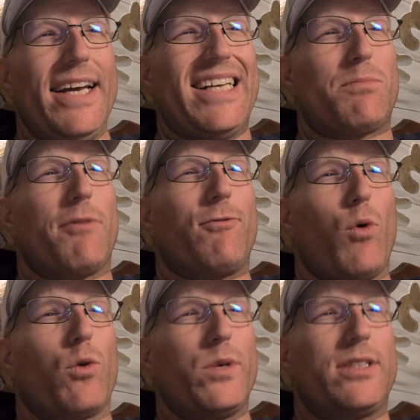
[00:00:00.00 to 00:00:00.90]
is,
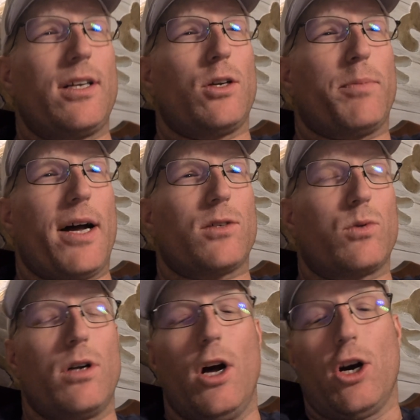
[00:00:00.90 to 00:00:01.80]
before resetting your
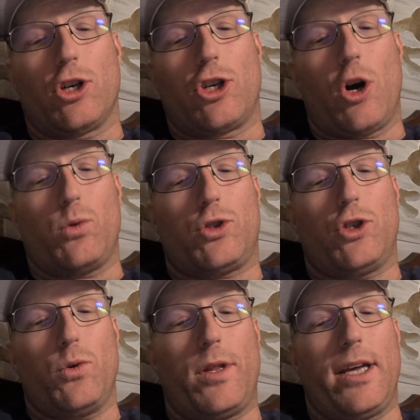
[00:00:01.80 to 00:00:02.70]
password, go
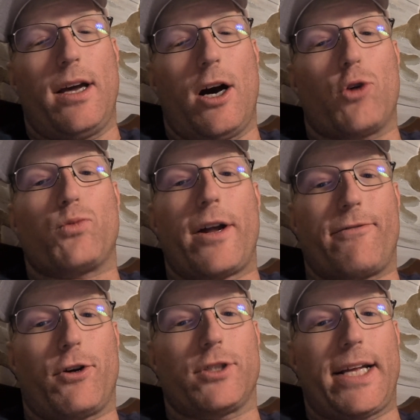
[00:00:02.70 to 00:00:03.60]
to the run
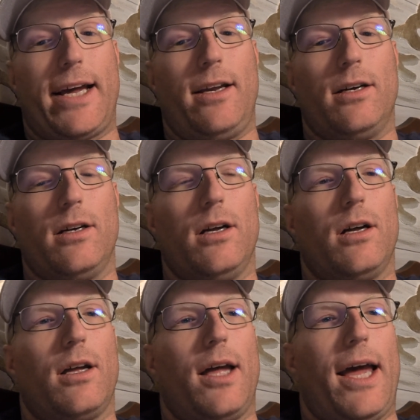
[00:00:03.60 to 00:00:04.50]
first aid
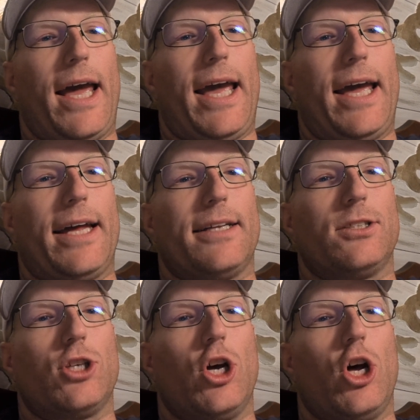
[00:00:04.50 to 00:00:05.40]

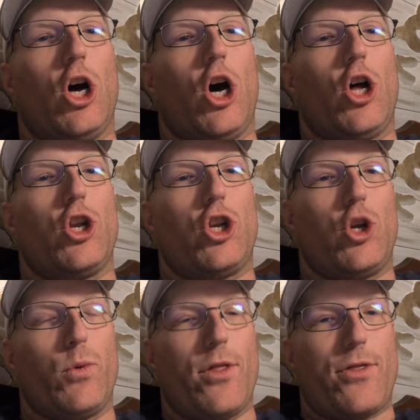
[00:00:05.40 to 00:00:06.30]
and
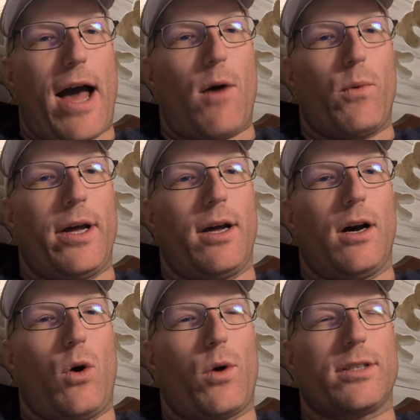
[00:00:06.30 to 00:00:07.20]
do it that way,
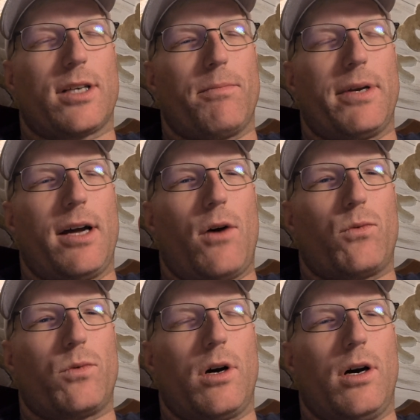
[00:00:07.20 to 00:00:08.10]
or it's gonna be
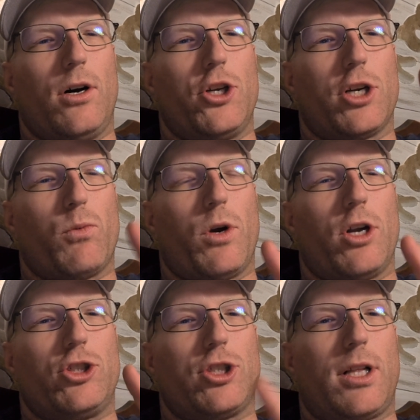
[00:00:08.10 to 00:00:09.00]
you're gonna
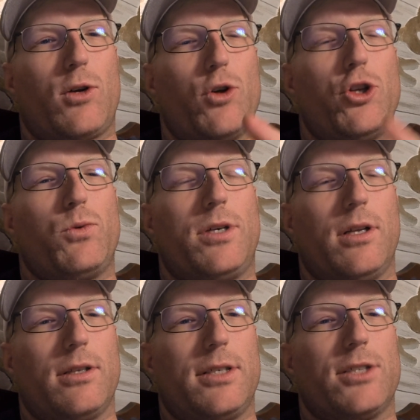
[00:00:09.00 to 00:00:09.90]
want to click on
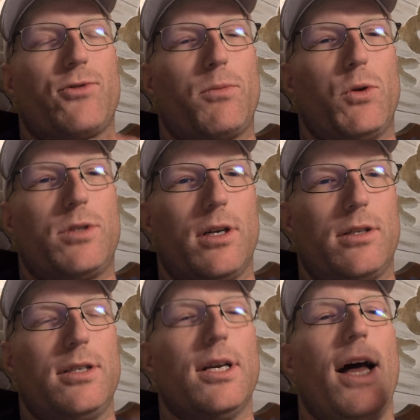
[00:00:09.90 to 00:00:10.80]
utilities. From
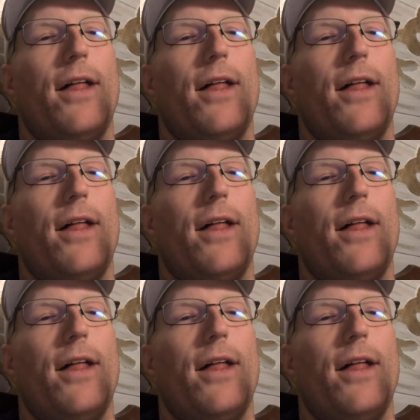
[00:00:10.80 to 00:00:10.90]
utilities,